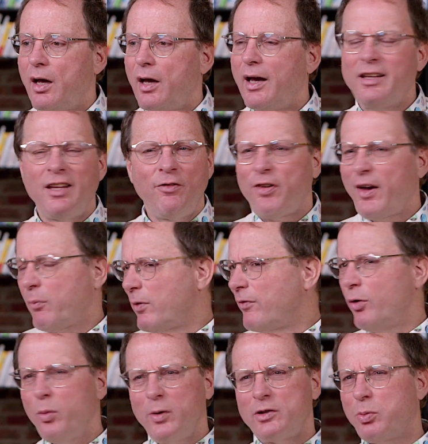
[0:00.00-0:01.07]
And in fact, we've
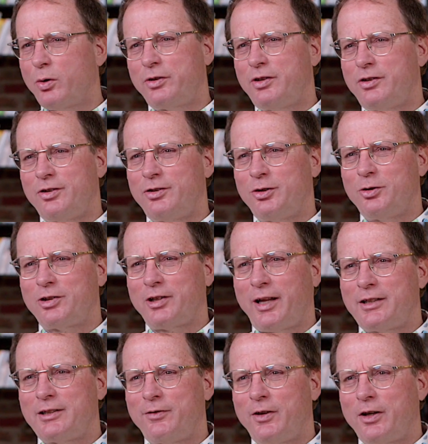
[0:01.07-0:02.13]
always wanted to do
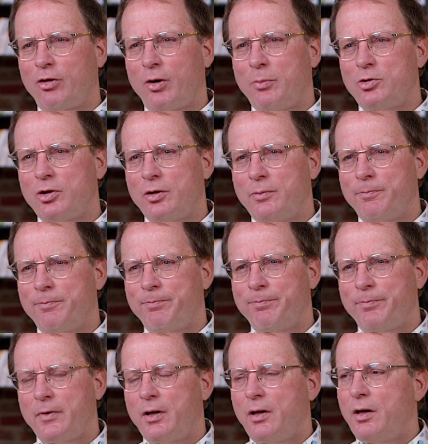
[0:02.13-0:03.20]
selective encryption.
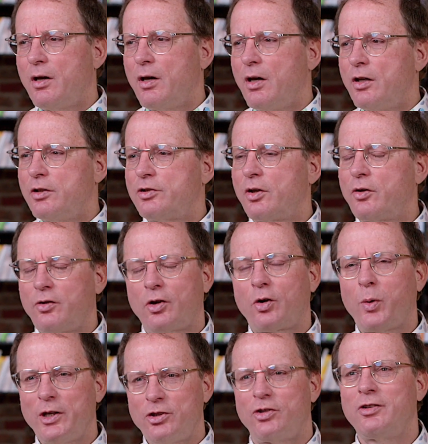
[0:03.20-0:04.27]
So the
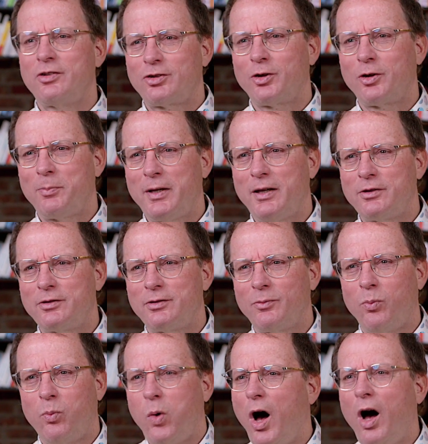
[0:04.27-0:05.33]
question has got to be is,
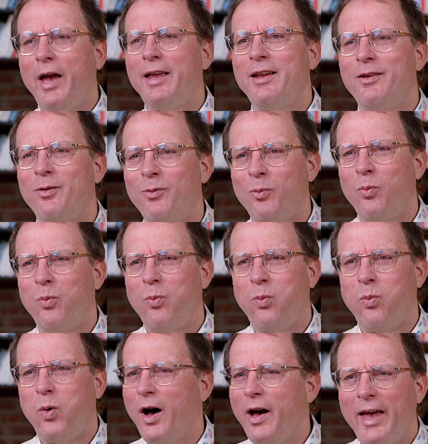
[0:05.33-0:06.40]
why
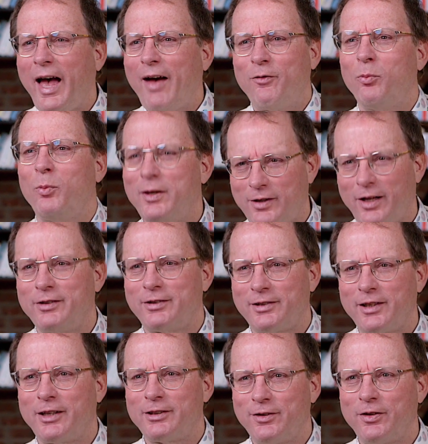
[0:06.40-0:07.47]
haven't we done
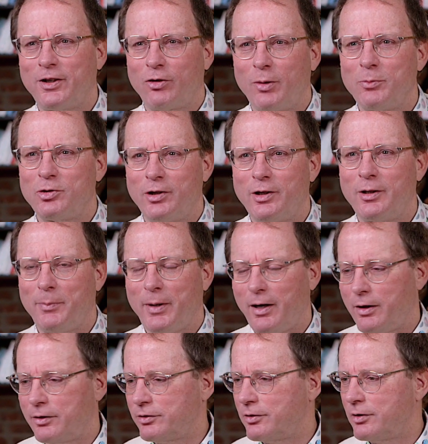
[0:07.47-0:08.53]
selective encryption in the
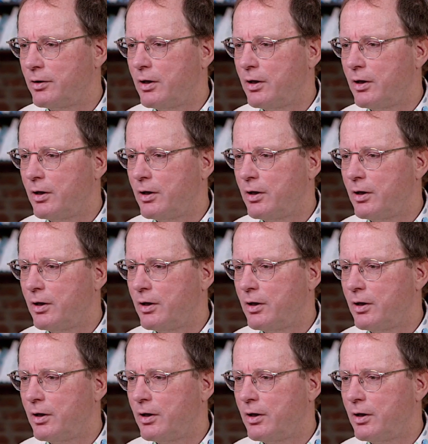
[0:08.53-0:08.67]
past?